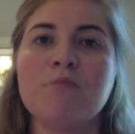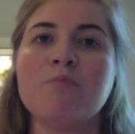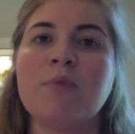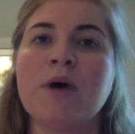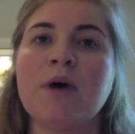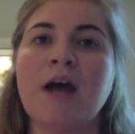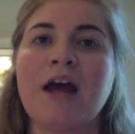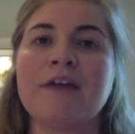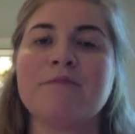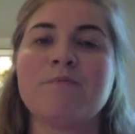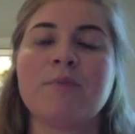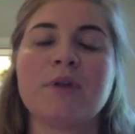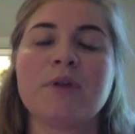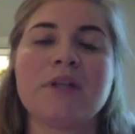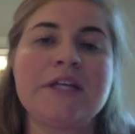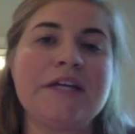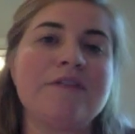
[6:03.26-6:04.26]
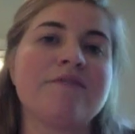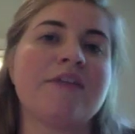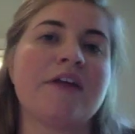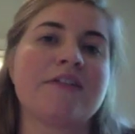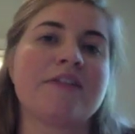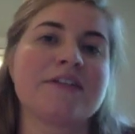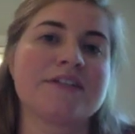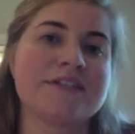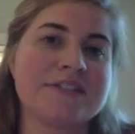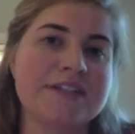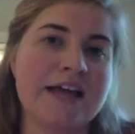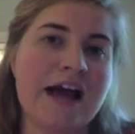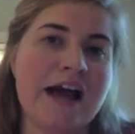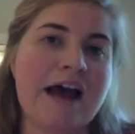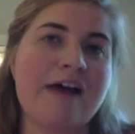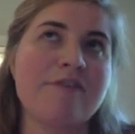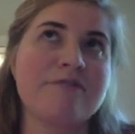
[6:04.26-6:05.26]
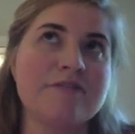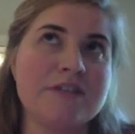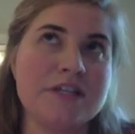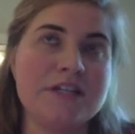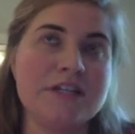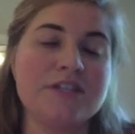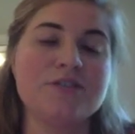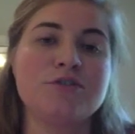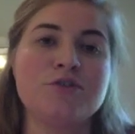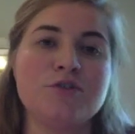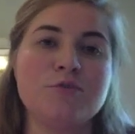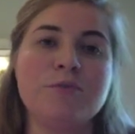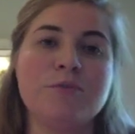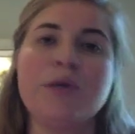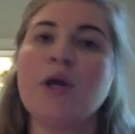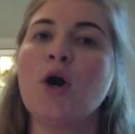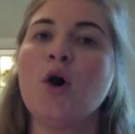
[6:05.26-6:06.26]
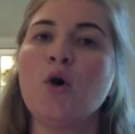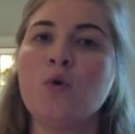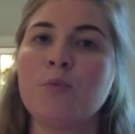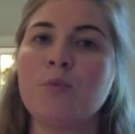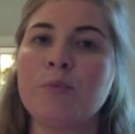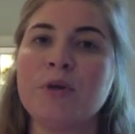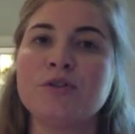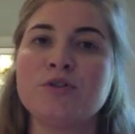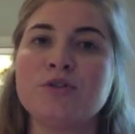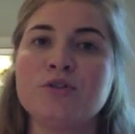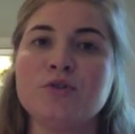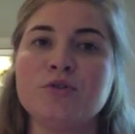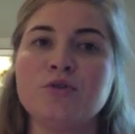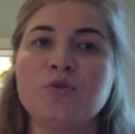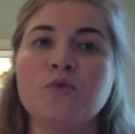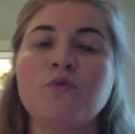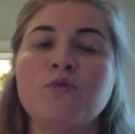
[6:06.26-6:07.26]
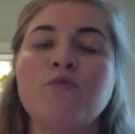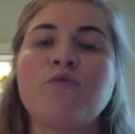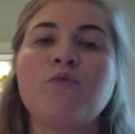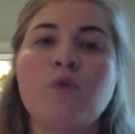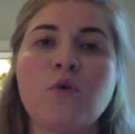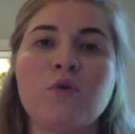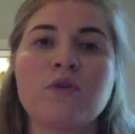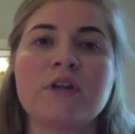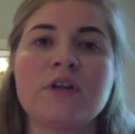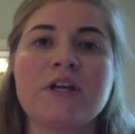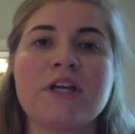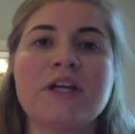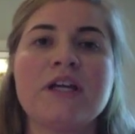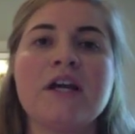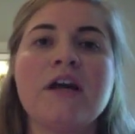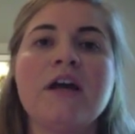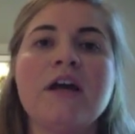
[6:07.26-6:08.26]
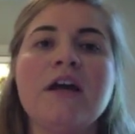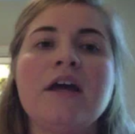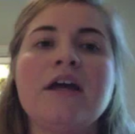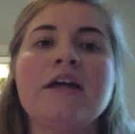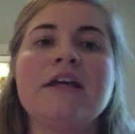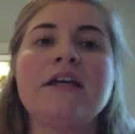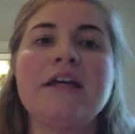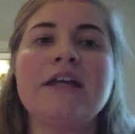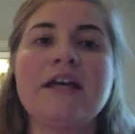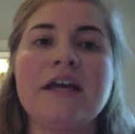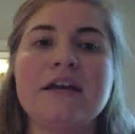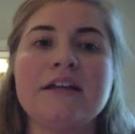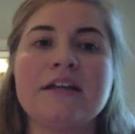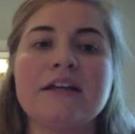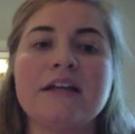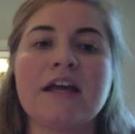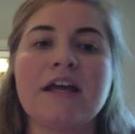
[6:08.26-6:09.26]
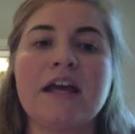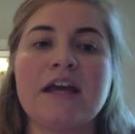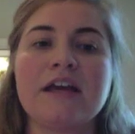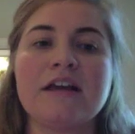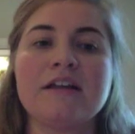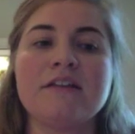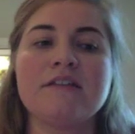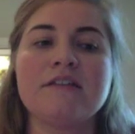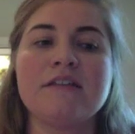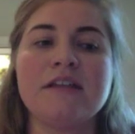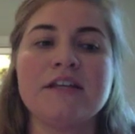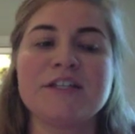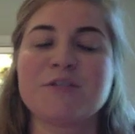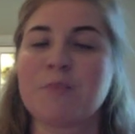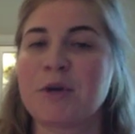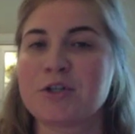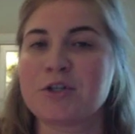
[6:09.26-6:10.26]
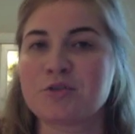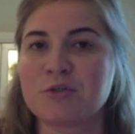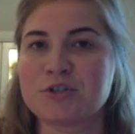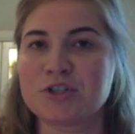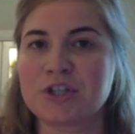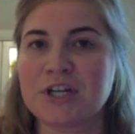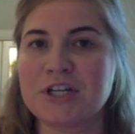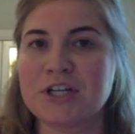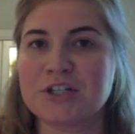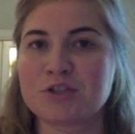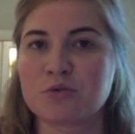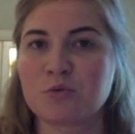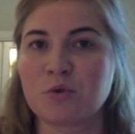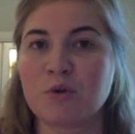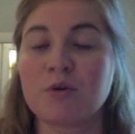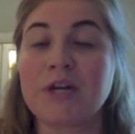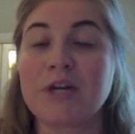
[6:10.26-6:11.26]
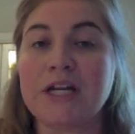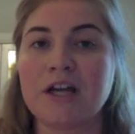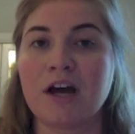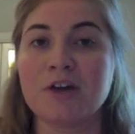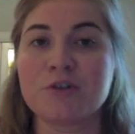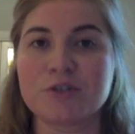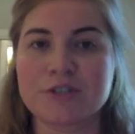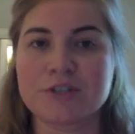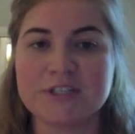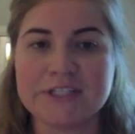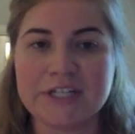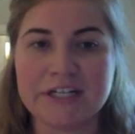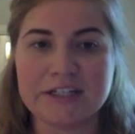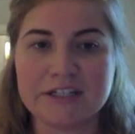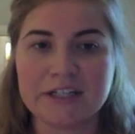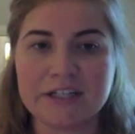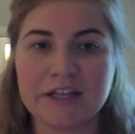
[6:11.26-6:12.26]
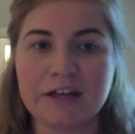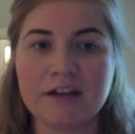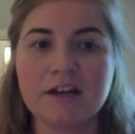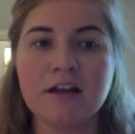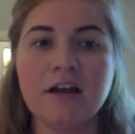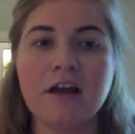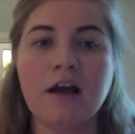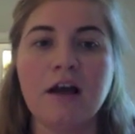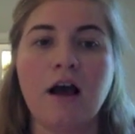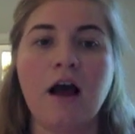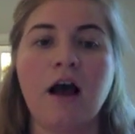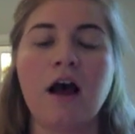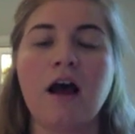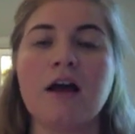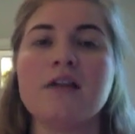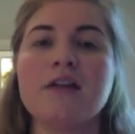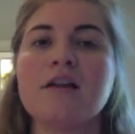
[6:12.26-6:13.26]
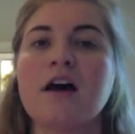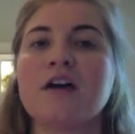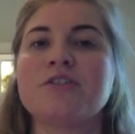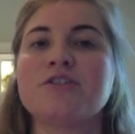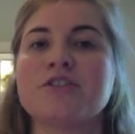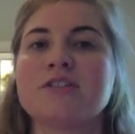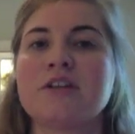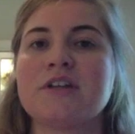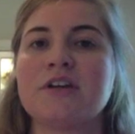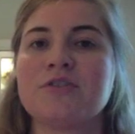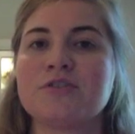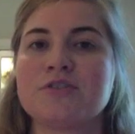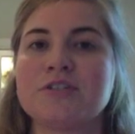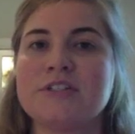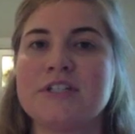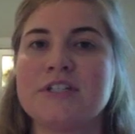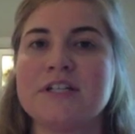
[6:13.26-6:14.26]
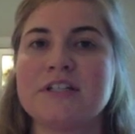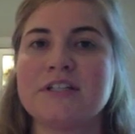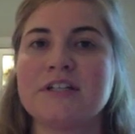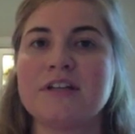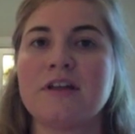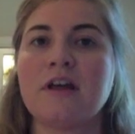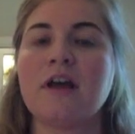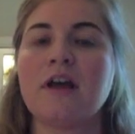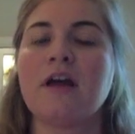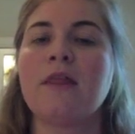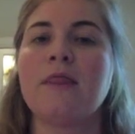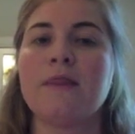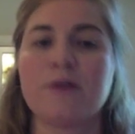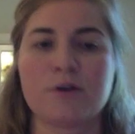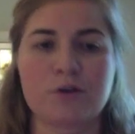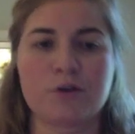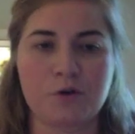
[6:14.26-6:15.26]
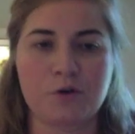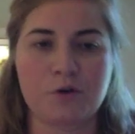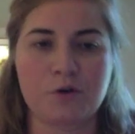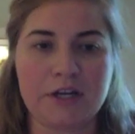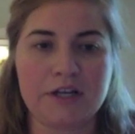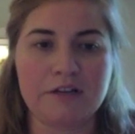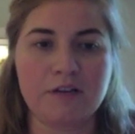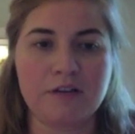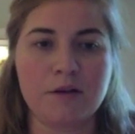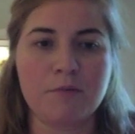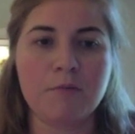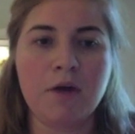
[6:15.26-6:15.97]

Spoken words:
but I believe that the staff needs to be open to fully getting in the special education world and understanding it, not just understanding their curriculum,